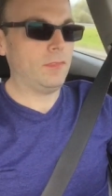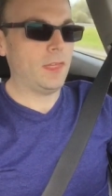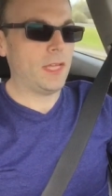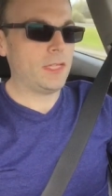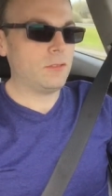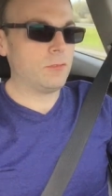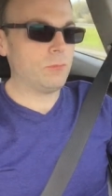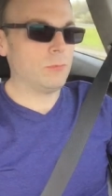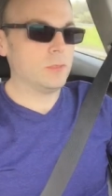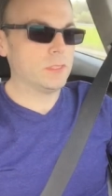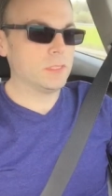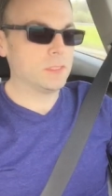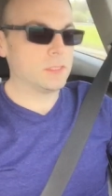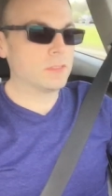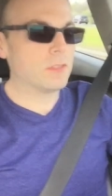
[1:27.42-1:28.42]
that
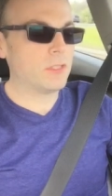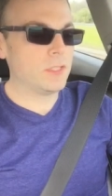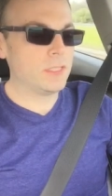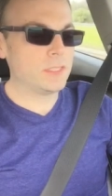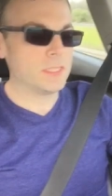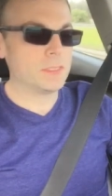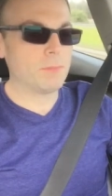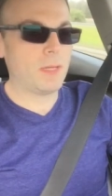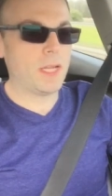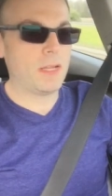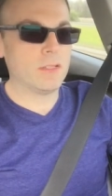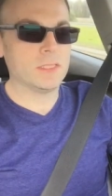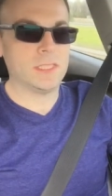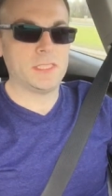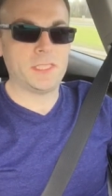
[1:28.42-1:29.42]
was 36
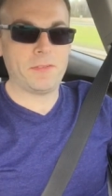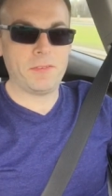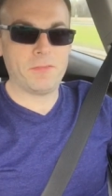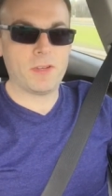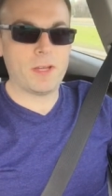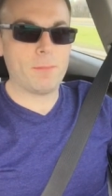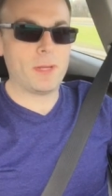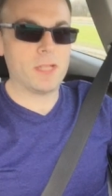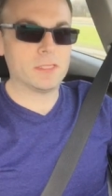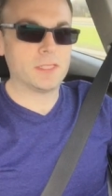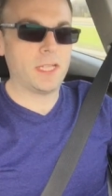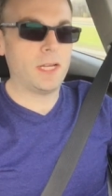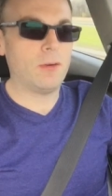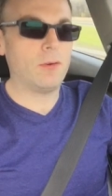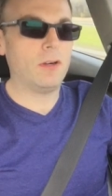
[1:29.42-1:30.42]
miles at 75 miles
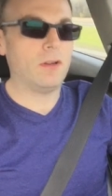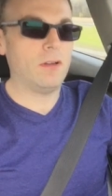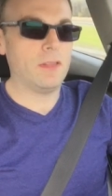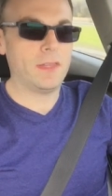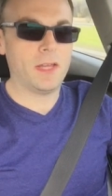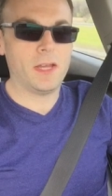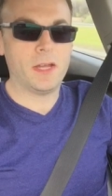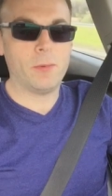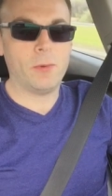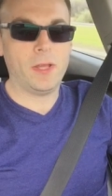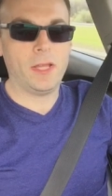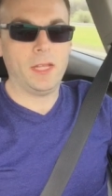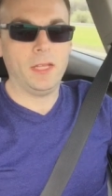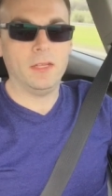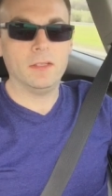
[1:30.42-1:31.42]
an hour on the
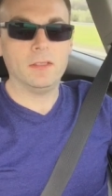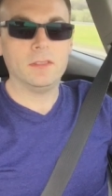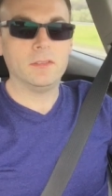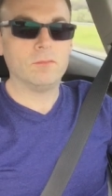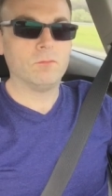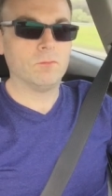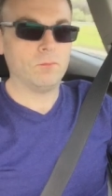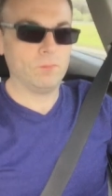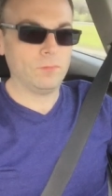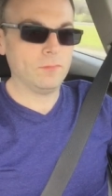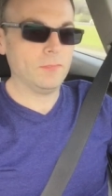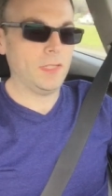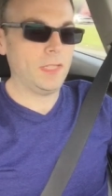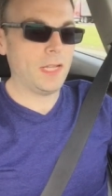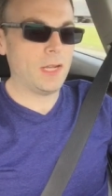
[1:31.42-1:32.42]
highway,
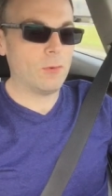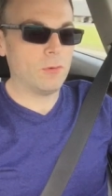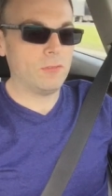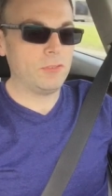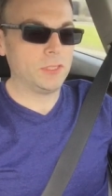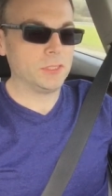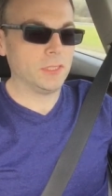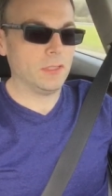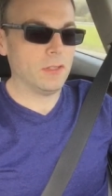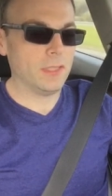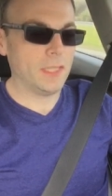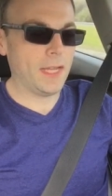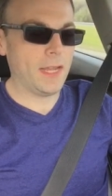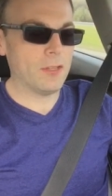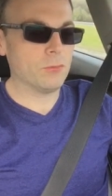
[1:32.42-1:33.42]
and now we're officially on
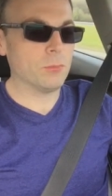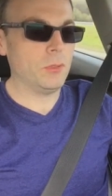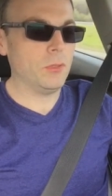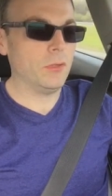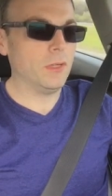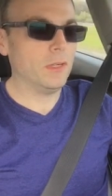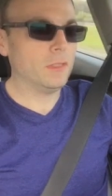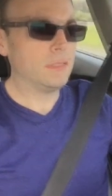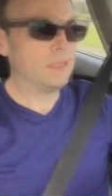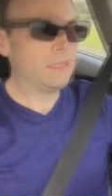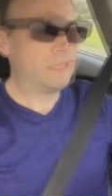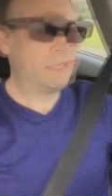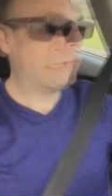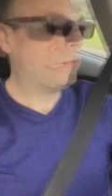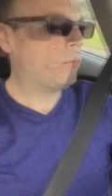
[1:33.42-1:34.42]
the gas motor.
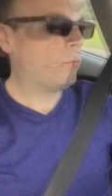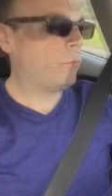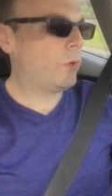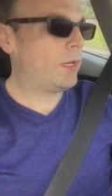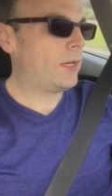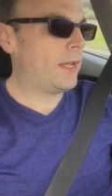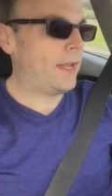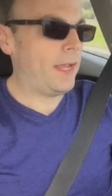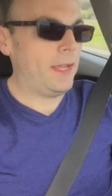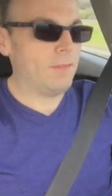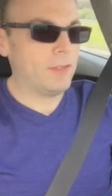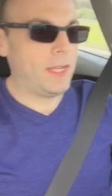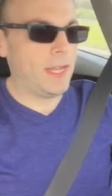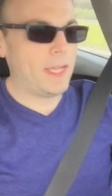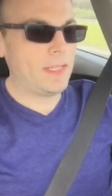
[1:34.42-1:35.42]
Well, what did I
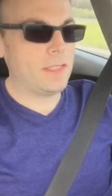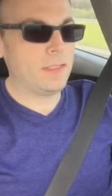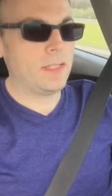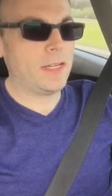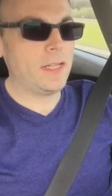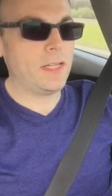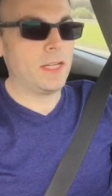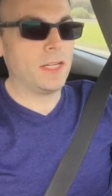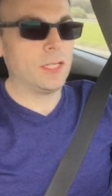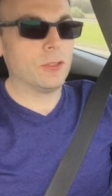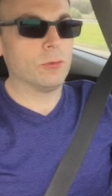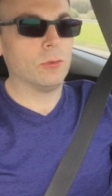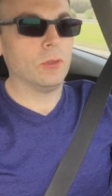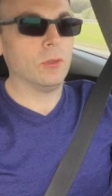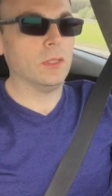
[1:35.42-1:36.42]
have? I had a 99
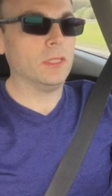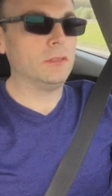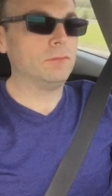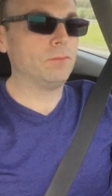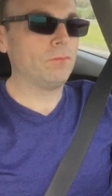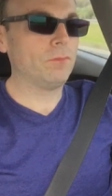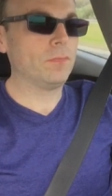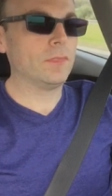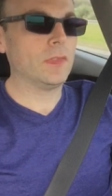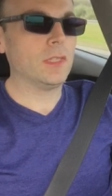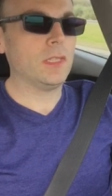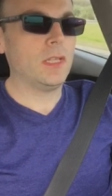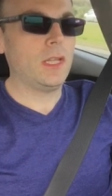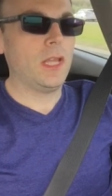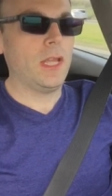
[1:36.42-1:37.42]
Corolla.
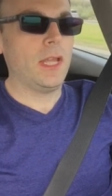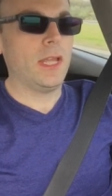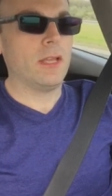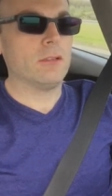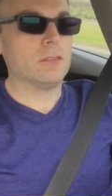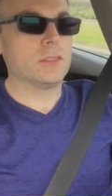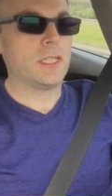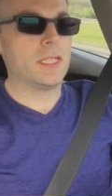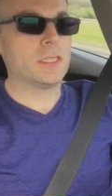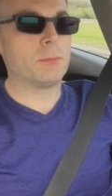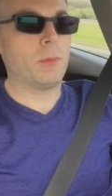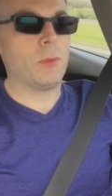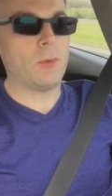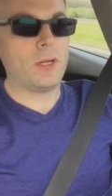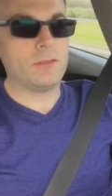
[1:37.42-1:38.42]
It was actually
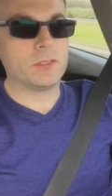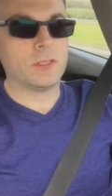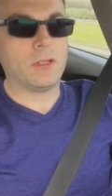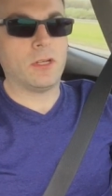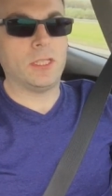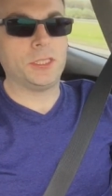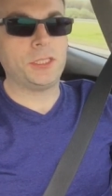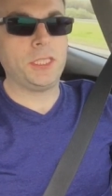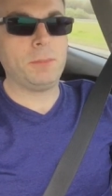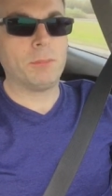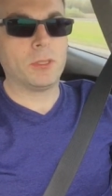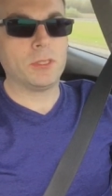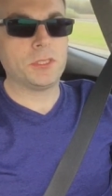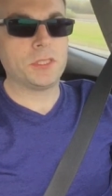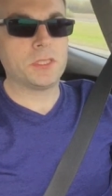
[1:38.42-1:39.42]
my wife's car. She
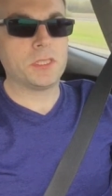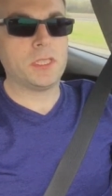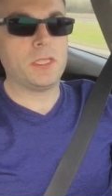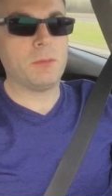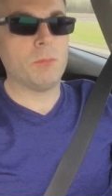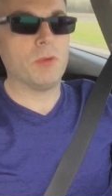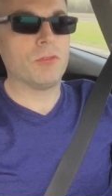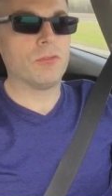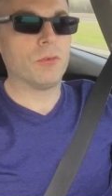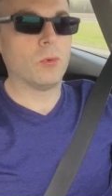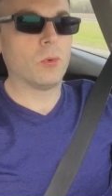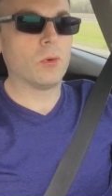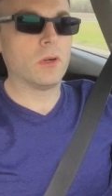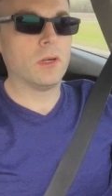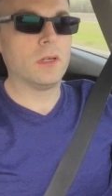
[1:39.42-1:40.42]
purchased it
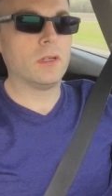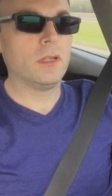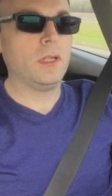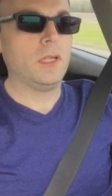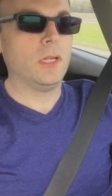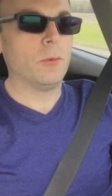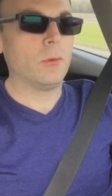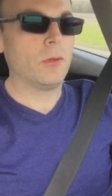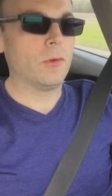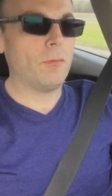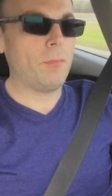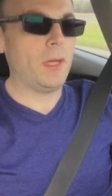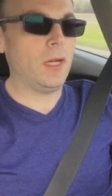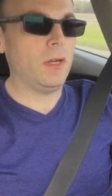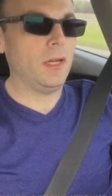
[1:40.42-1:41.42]
before we were
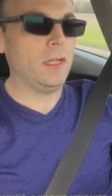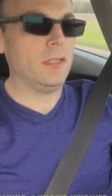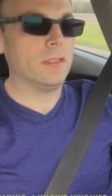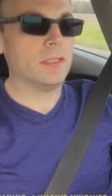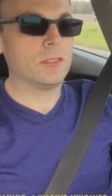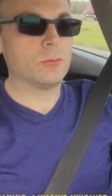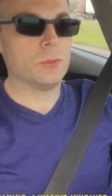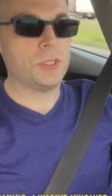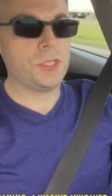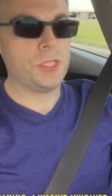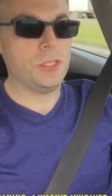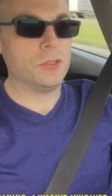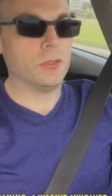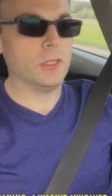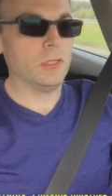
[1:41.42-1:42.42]
married, and that's what
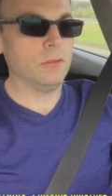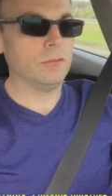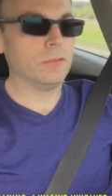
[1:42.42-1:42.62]
she drove.